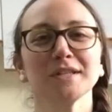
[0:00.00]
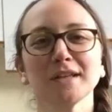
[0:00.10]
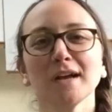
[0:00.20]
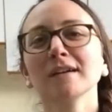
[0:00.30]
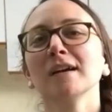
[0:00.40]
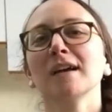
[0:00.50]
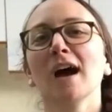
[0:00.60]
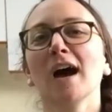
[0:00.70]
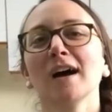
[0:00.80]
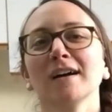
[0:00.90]
Krissa.
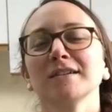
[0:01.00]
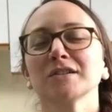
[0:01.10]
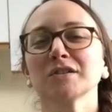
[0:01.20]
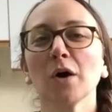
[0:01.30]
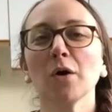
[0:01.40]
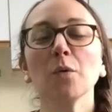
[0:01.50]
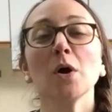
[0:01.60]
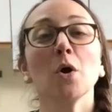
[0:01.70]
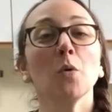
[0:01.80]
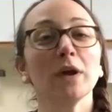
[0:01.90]
So
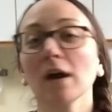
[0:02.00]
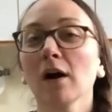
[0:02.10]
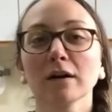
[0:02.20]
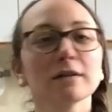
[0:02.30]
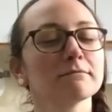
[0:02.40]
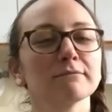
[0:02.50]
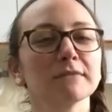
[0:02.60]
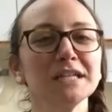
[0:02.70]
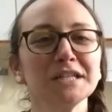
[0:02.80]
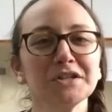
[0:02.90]
we are
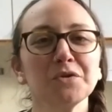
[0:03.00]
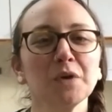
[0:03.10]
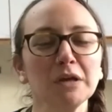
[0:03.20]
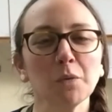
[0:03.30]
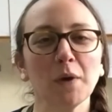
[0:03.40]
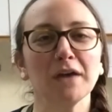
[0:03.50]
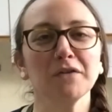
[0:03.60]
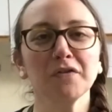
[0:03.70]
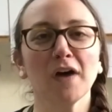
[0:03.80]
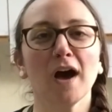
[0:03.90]
continuing with
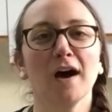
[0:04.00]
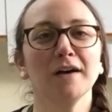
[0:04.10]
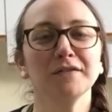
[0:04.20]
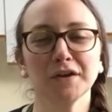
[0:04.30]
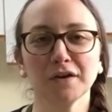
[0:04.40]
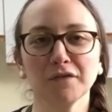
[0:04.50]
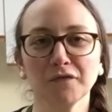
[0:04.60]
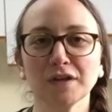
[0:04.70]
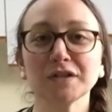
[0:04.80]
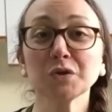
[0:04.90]
the
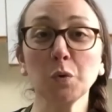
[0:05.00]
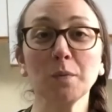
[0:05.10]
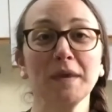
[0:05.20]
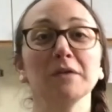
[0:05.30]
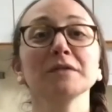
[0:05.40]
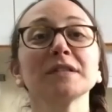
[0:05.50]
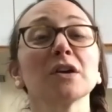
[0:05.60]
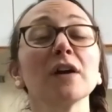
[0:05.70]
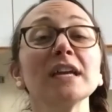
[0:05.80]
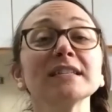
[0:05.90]
free school meals.
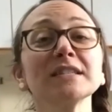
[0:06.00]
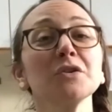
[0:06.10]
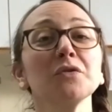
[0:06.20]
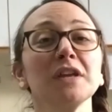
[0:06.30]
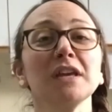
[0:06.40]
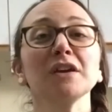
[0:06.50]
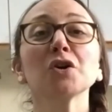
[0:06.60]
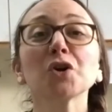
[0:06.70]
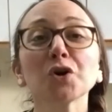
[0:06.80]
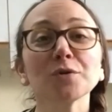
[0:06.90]
There is still the
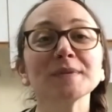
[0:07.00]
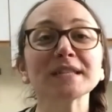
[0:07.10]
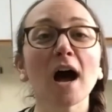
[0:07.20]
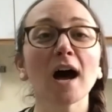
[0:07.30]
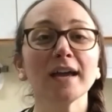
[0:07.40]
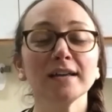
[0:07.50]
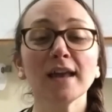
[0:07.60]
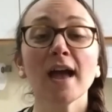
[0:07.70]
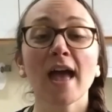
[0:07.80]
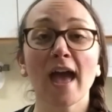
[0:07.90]
curbside
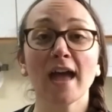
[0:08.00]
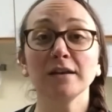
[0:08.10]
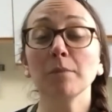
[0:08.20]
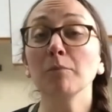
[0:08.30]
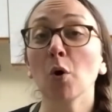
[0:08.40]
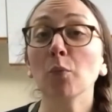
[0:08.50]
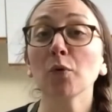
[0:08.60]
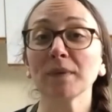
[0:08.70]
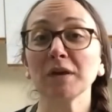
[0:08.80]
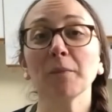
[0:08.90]
and mobile
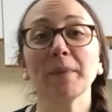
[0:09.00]
meal